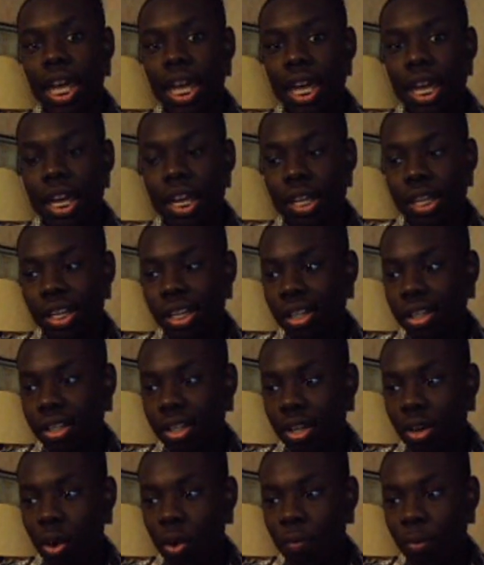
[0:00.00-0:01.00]

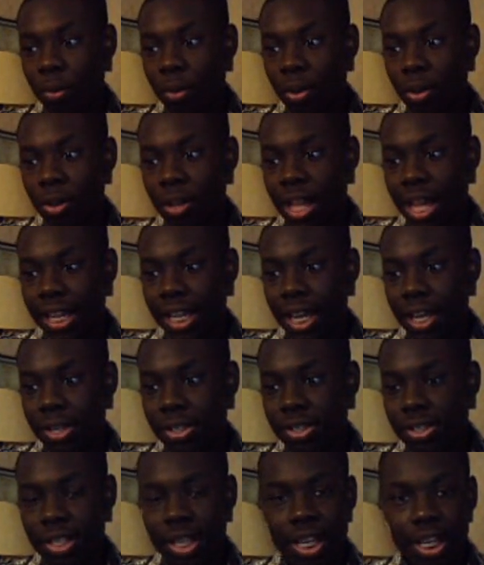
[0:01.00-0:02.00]
And overall, I
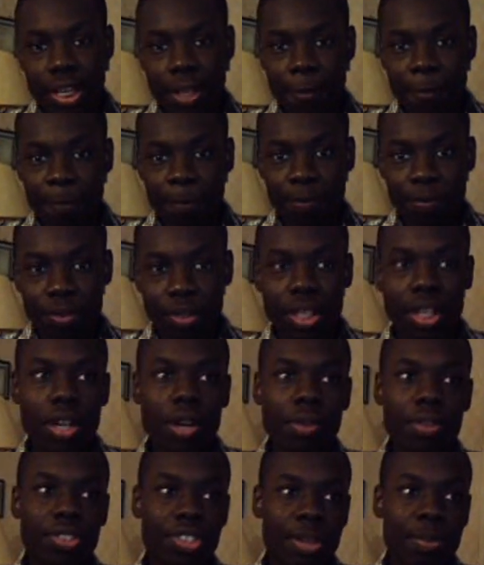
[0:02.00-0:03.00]
got to say,
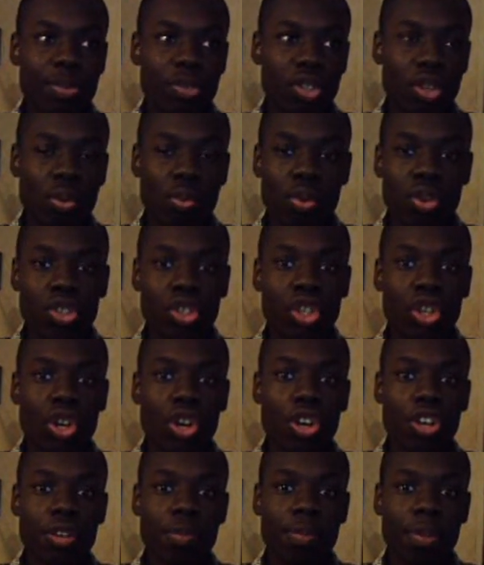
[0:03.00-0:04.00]
you know, this episode was
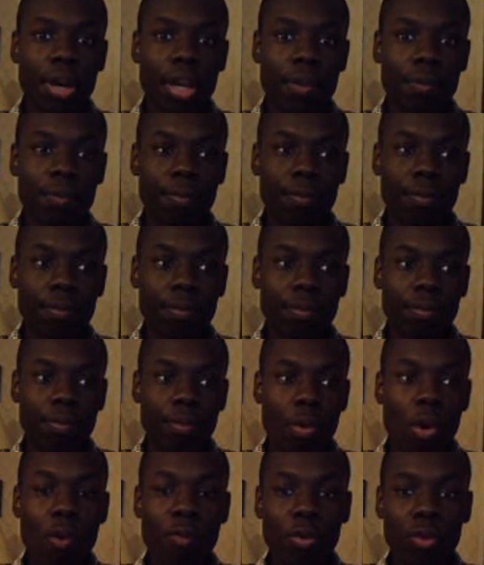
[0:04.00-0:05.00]
good, but
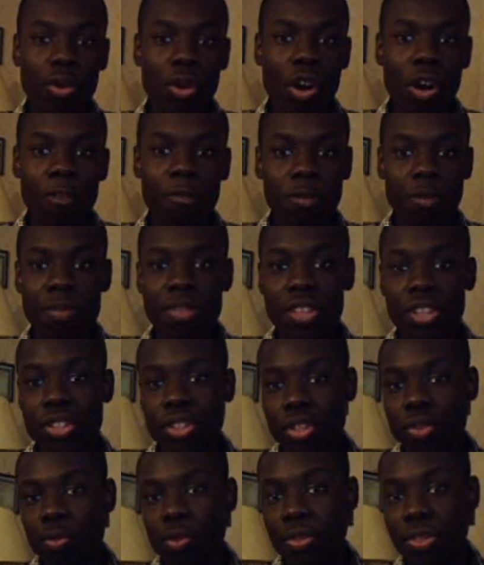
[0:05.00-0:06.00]
overall,
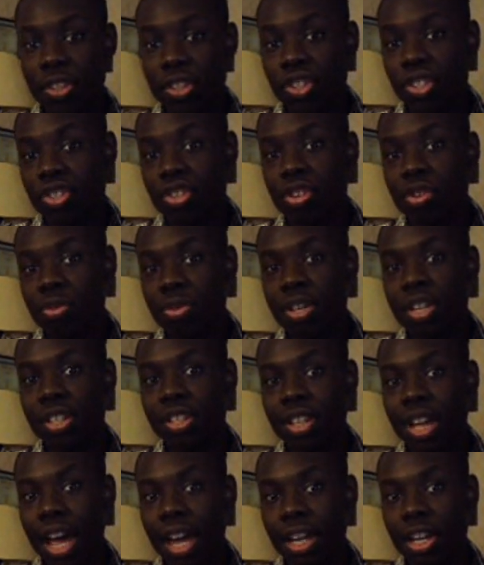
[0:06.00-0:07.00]
with this
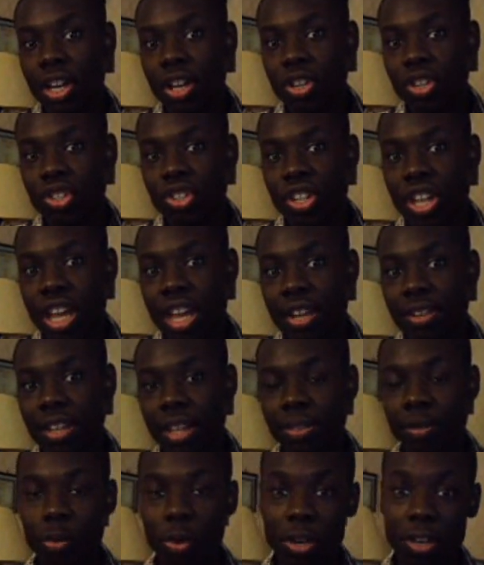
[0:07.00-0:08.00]
series, I can
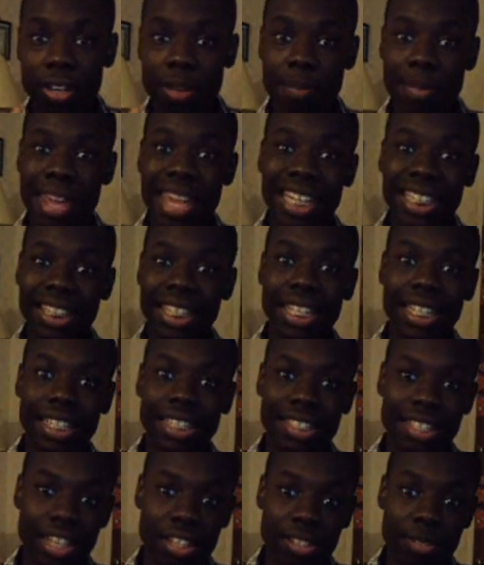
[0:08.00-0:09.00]
understand that one of the main
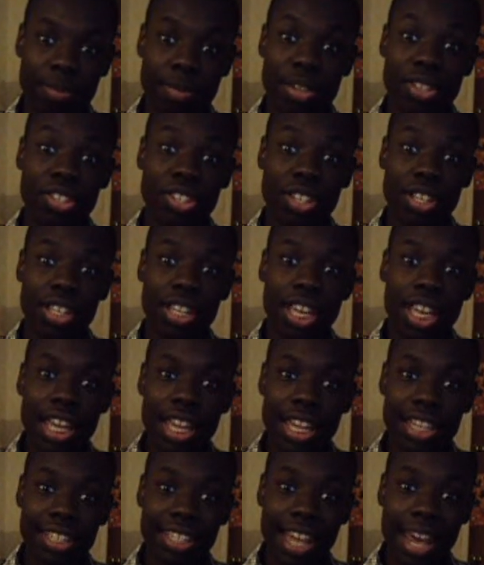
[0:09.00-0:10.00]
things that's
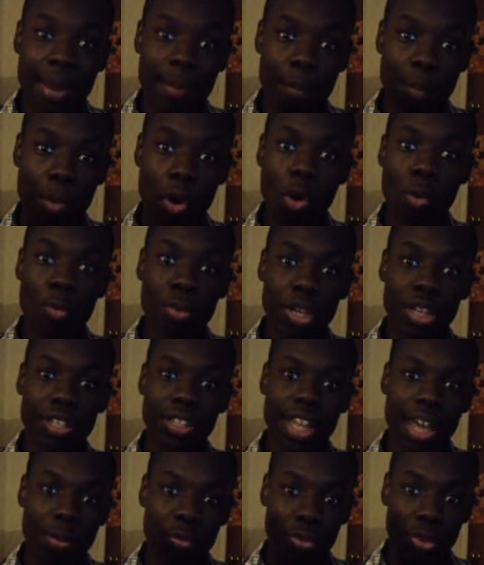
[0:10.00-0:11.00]
missing is that
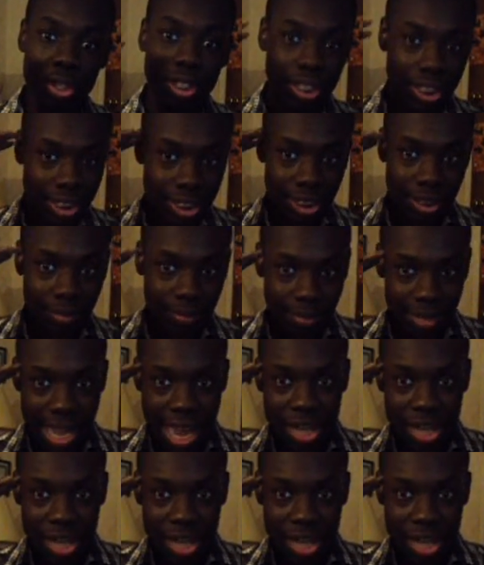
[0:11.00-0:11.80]
moment that really